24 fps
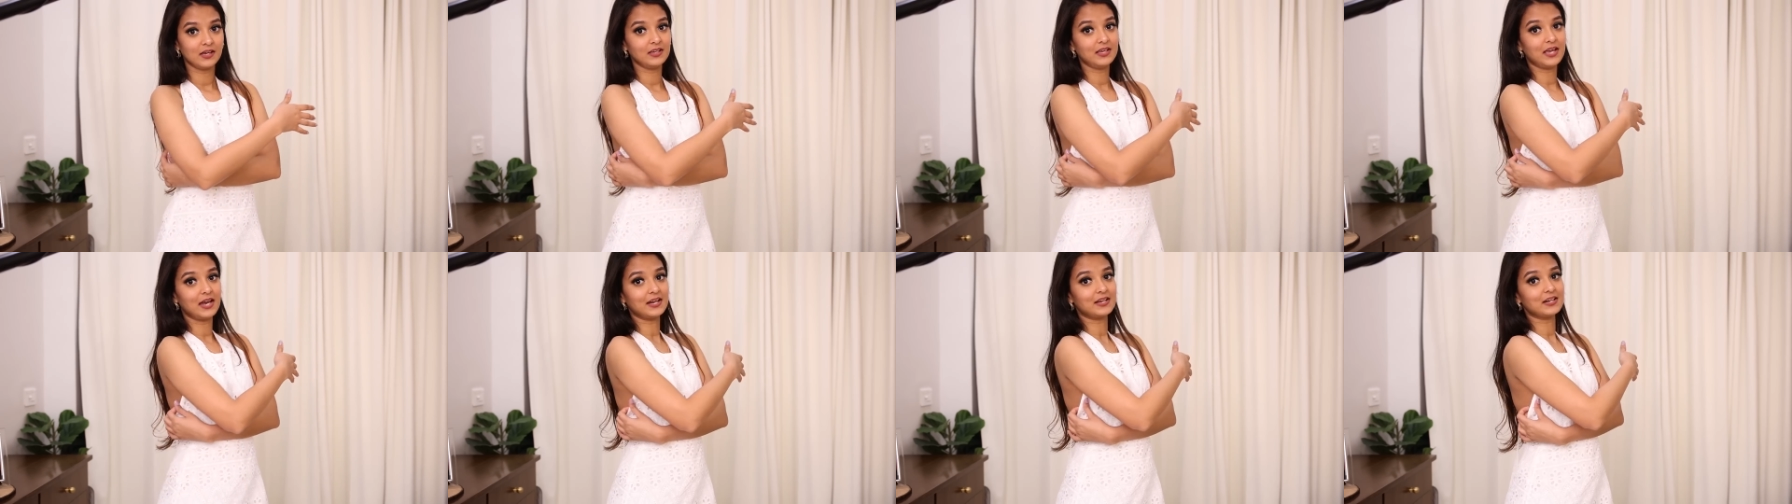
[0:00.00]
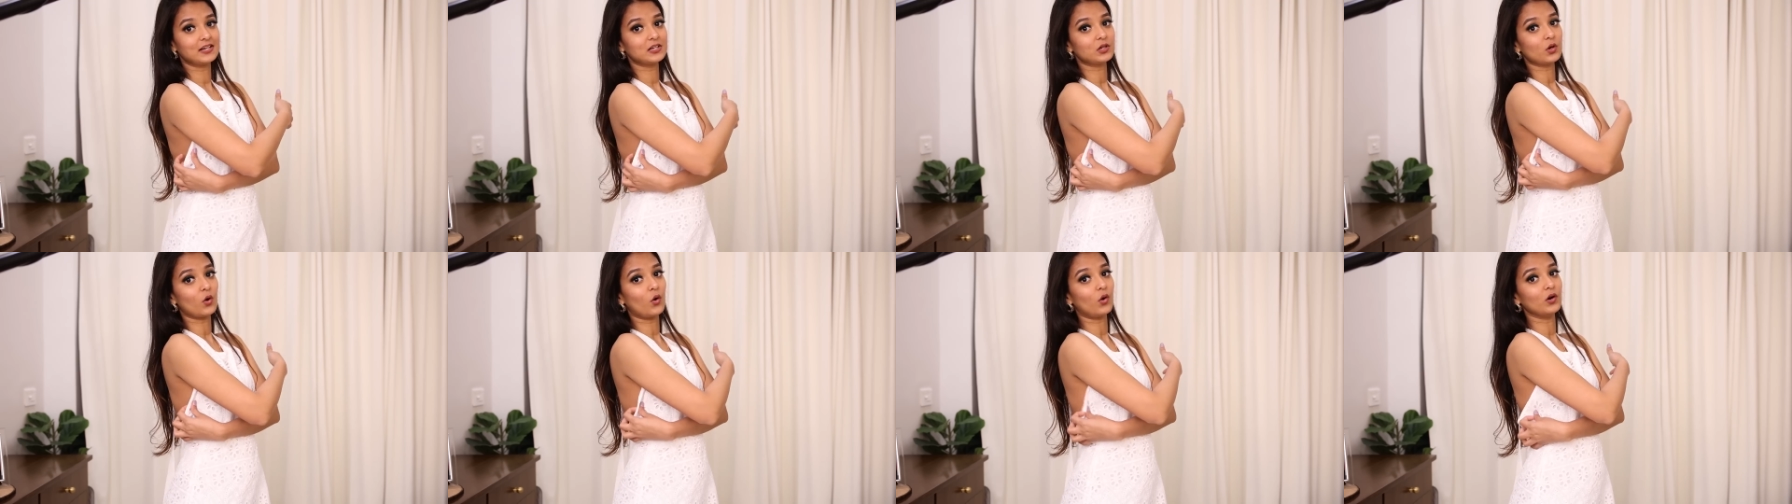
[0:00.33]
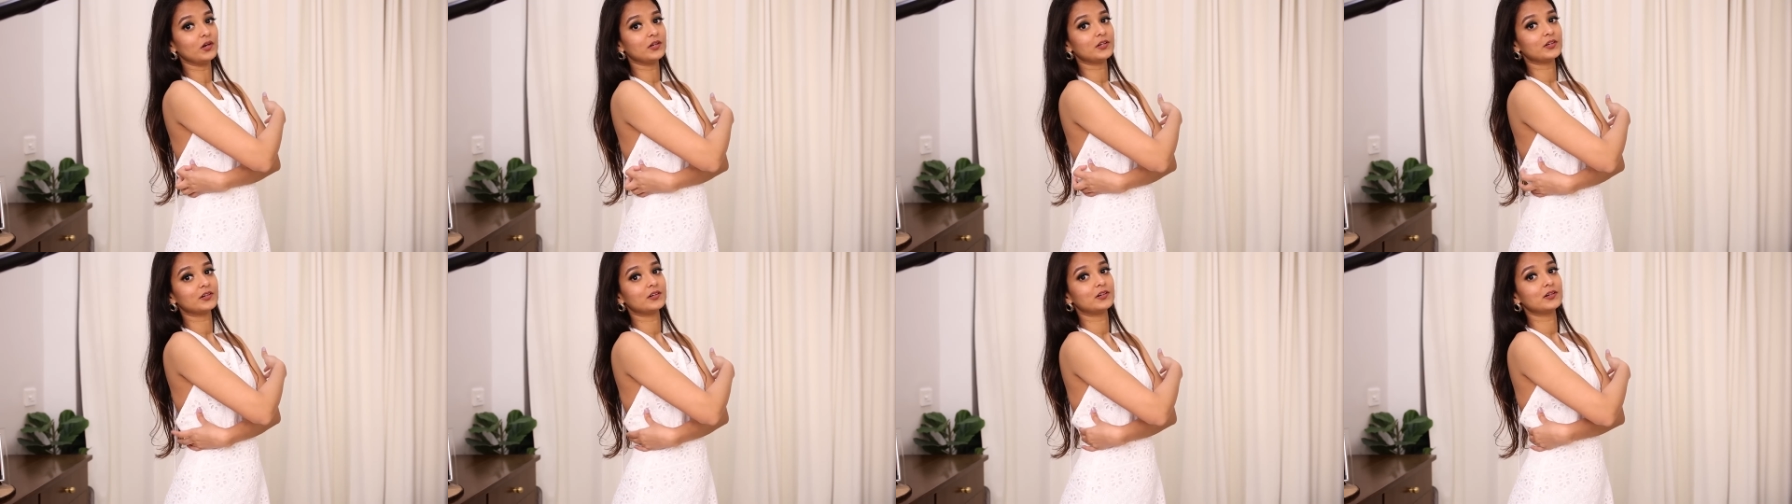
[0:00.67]
get it
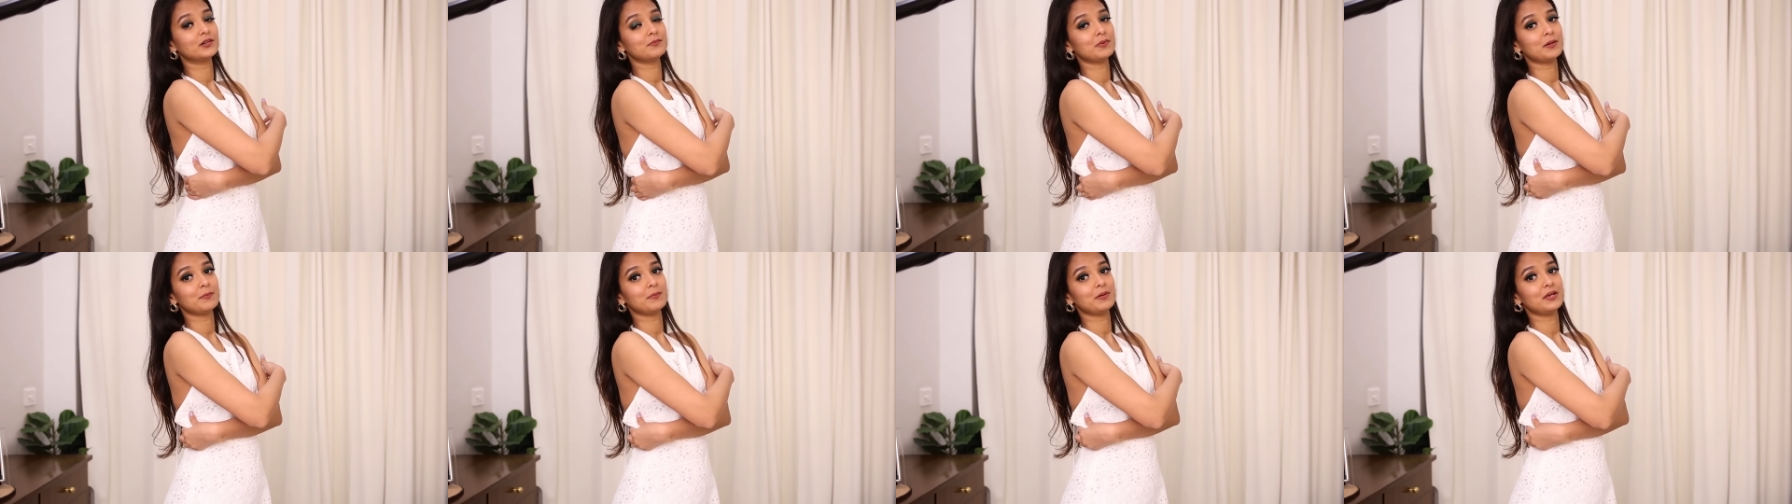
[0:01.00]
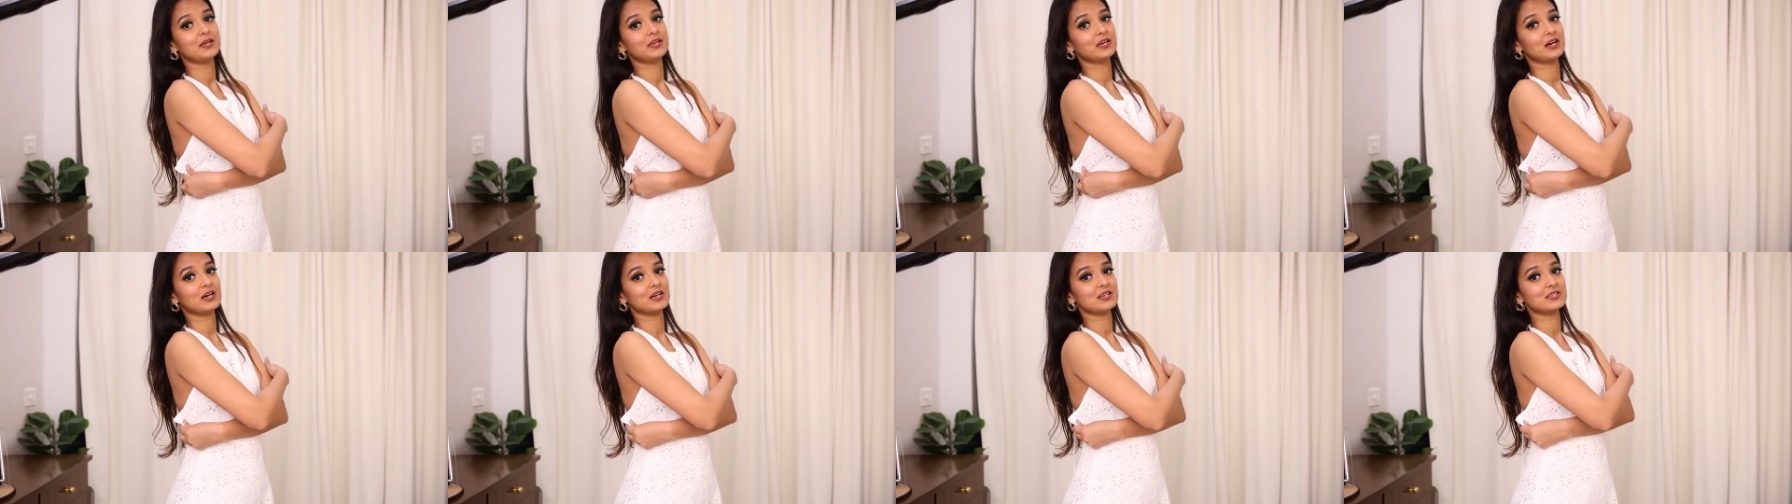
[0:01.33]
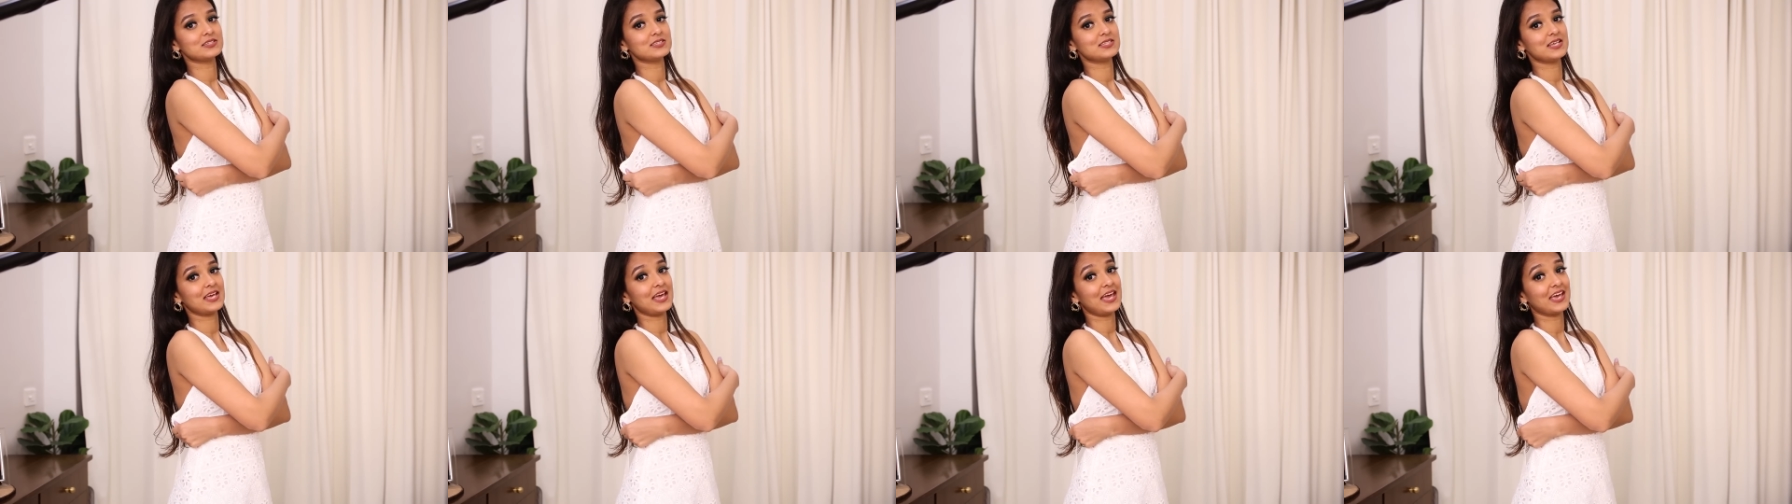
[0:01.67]
altered. Maybe yahan
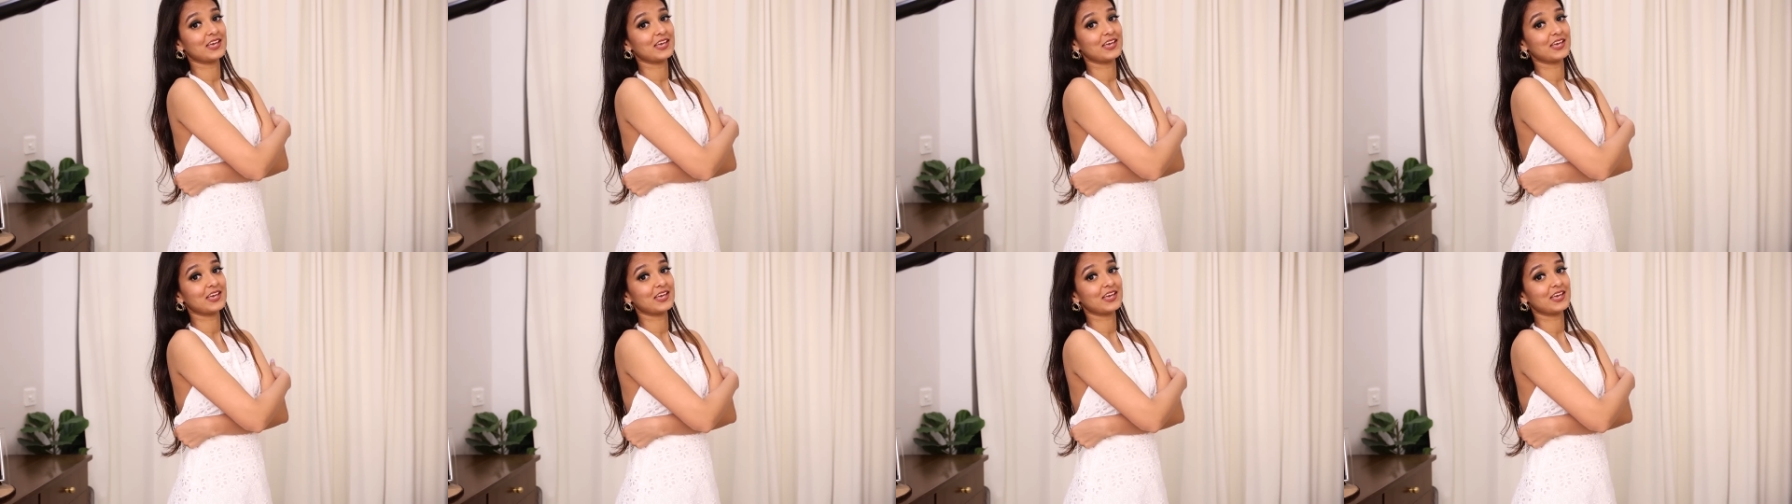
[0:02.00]
se